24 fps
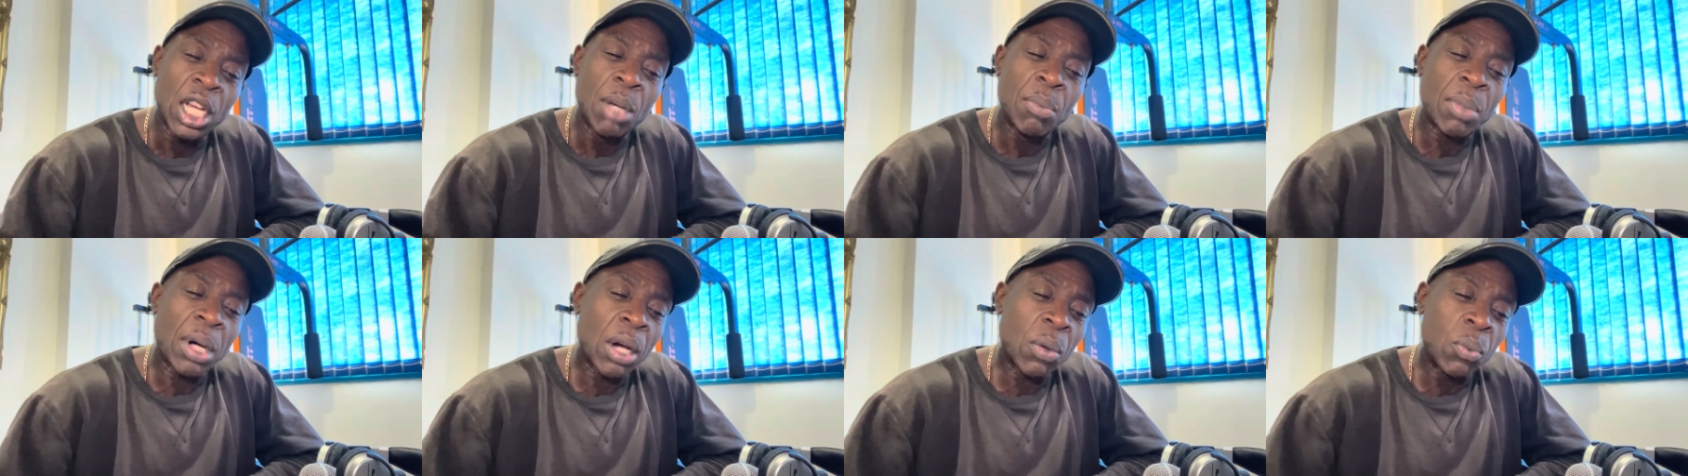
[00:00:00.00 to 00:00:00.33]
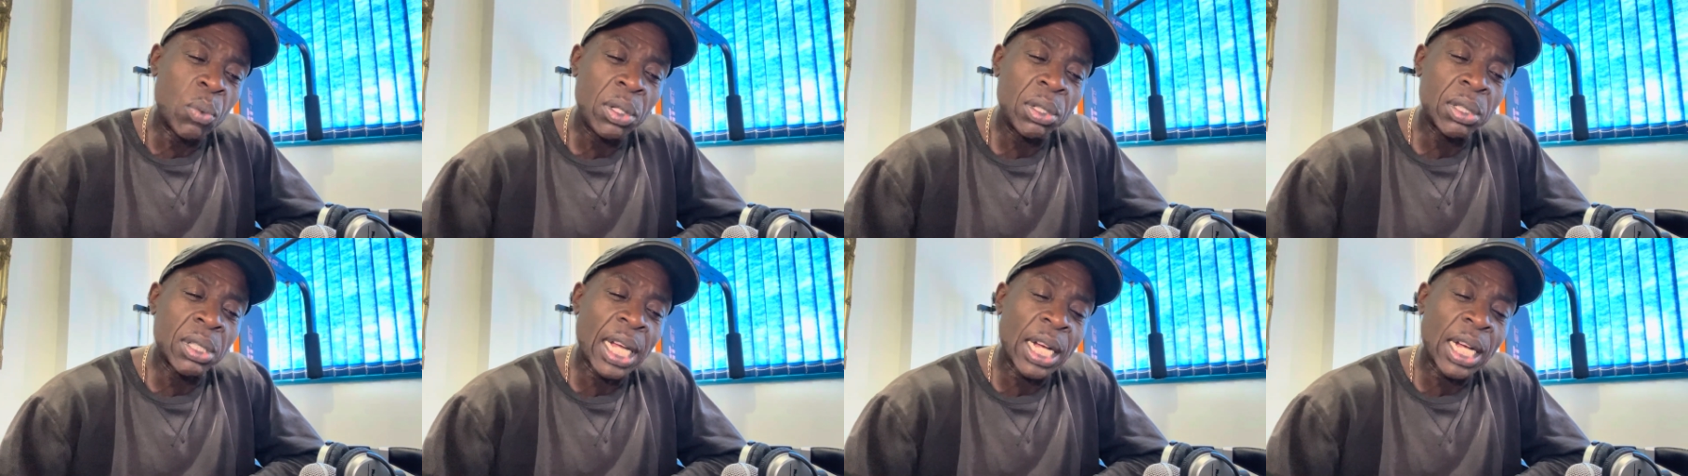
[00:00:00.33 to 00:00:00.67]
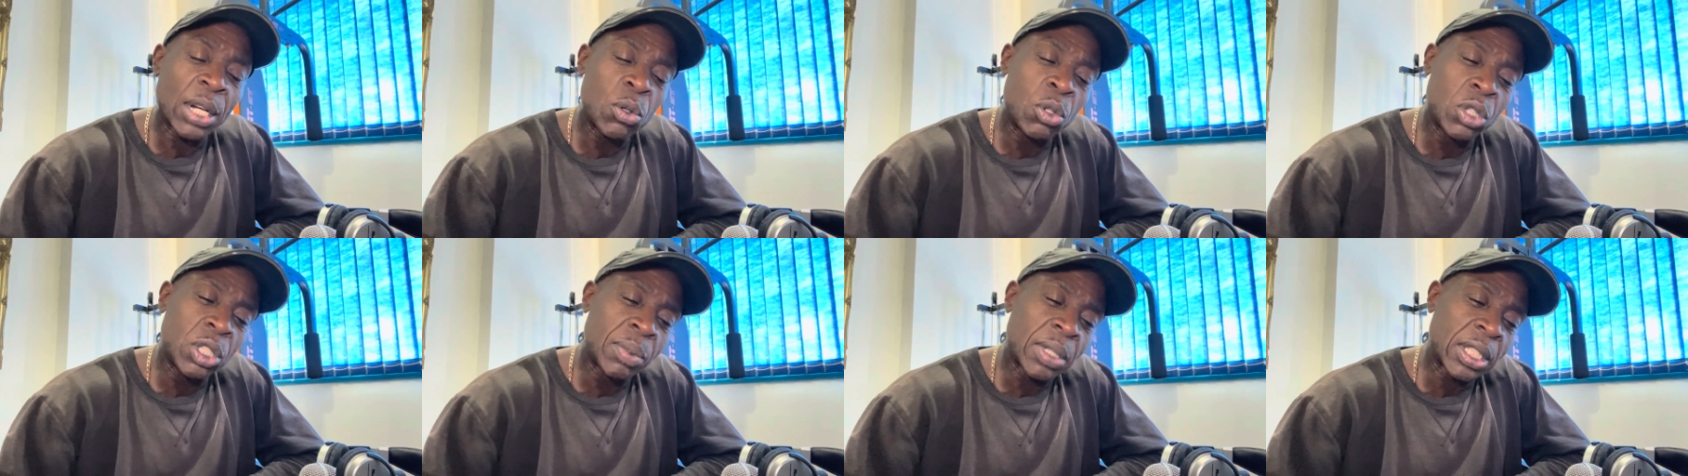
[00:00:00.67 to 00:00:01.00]
But I will
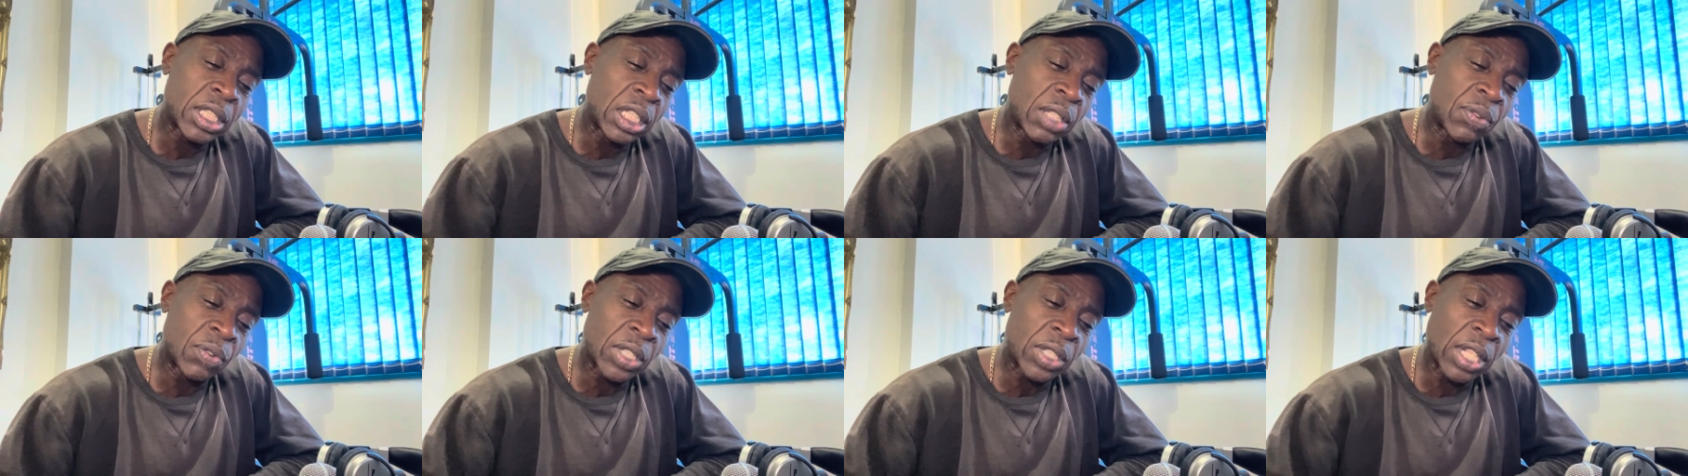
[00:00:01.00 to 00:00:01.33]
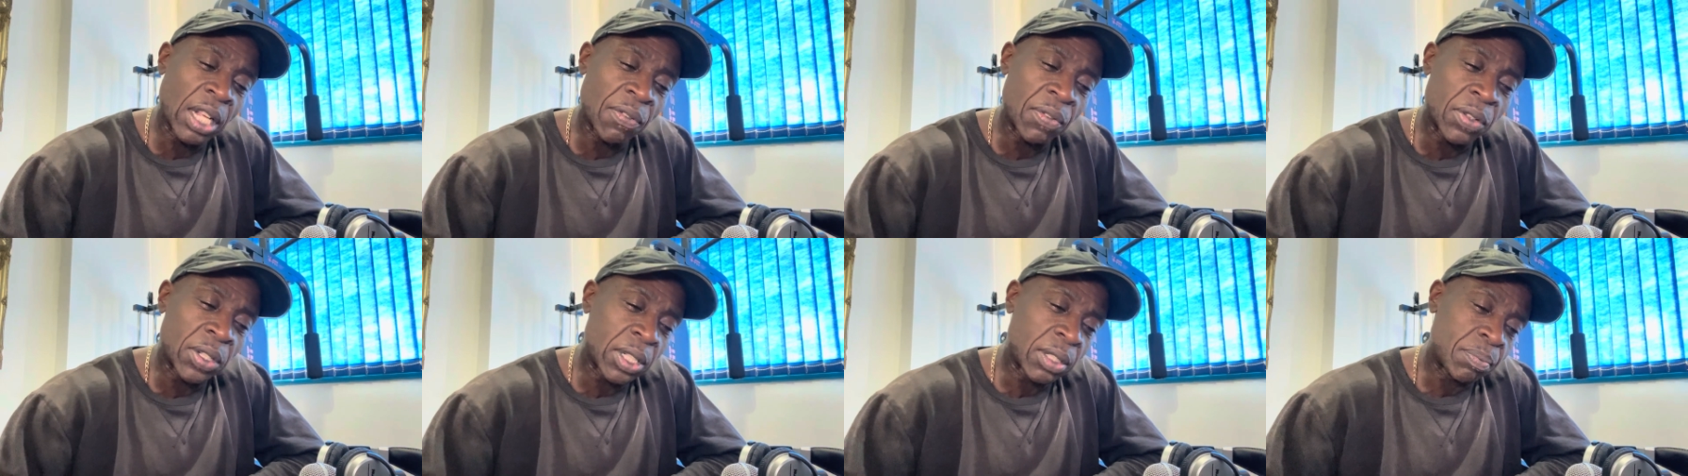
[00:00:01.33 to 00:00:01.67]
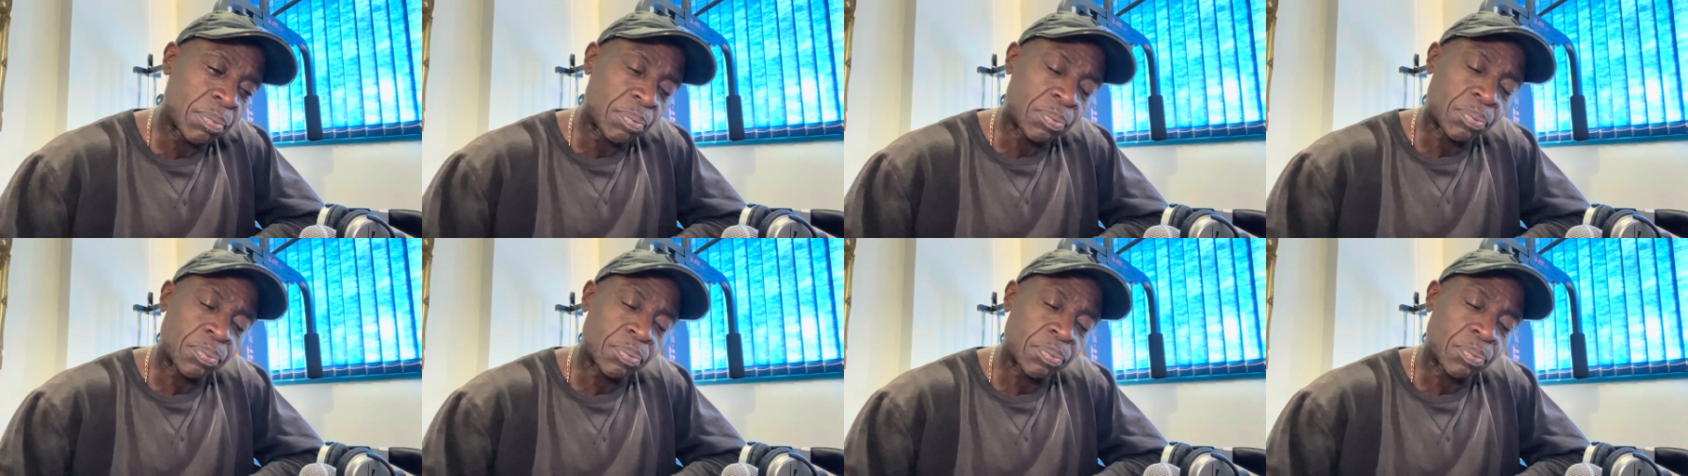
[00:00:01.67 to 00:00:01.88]
like all your messages for definite.